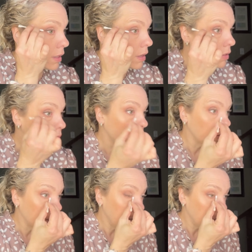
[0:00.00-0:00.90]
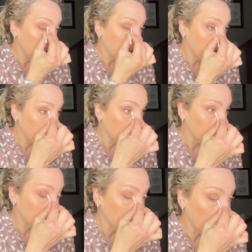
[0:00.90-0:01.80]
also, I didn't do
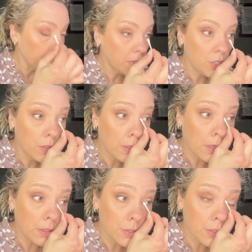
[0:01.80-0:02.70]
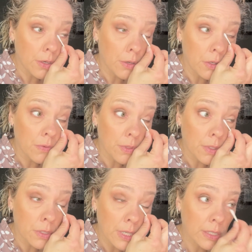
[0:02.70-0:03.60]
this time, but you can also go over the
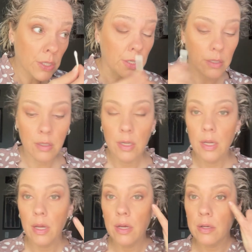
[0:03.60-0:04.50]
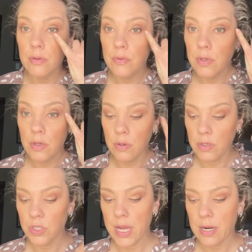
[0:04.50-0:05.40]
center of your
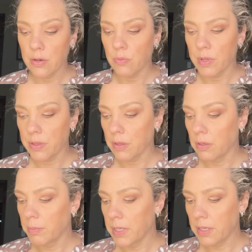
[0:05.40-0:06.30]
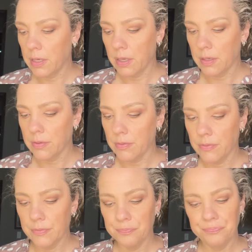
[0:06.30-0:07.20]
shadow with a little bit of
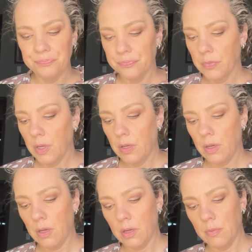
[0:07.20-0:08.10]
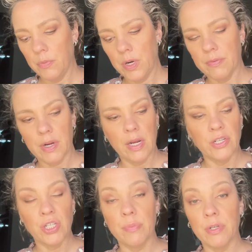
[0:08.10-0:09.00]
whatever kind of
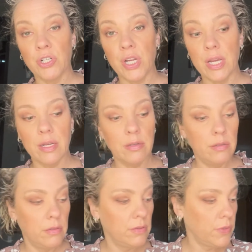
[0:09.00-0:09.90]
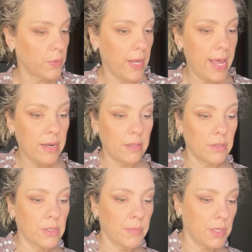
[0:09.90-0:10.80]
shimmer shade, if you want to add a little
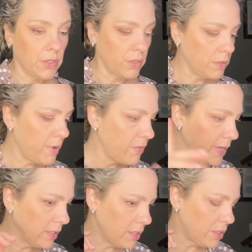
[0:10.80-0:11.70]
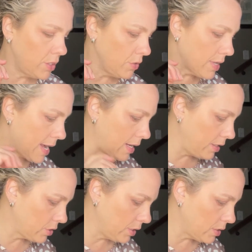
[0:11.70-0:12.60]
something to it. As a matter of fact, let's do that. I
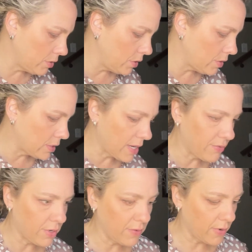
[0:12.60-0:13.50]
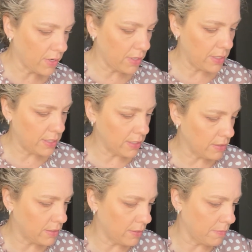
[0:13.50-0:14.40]
usually don't do this after I've already done
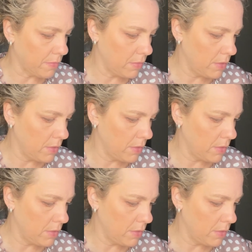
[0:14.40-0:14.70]
some